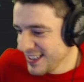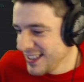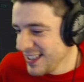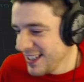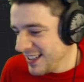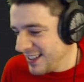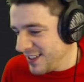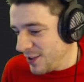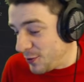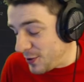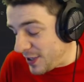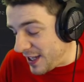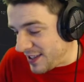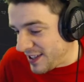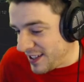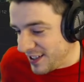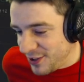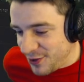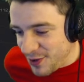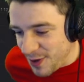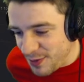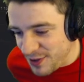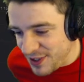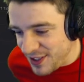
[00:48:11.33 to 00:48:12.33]
Oh yeah, thank
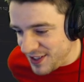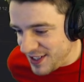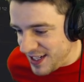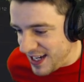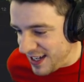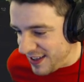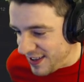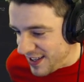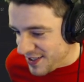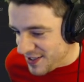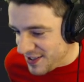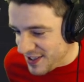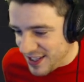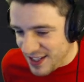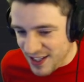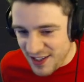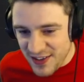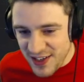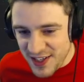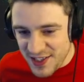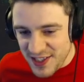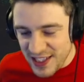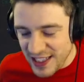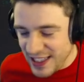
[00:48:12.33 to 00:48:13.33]
you, Abacus. Yeah, there's
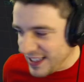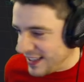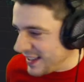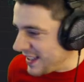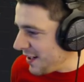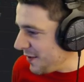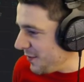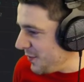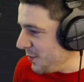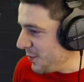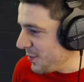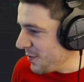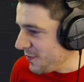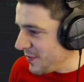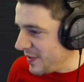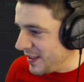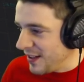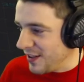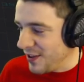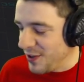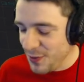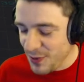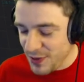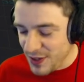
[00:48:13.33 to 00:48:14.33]
the link there if you want to read
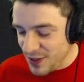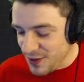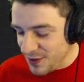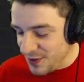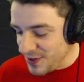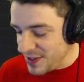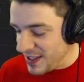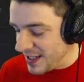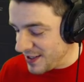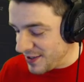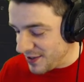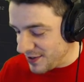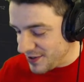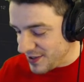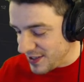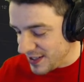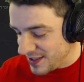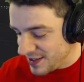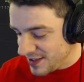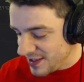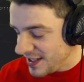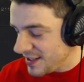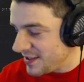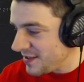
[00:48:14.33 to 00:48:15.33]
along with the newsletter. So
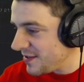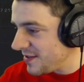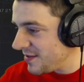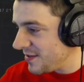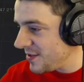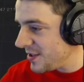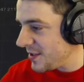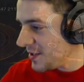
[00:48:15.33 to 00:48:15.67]
let's just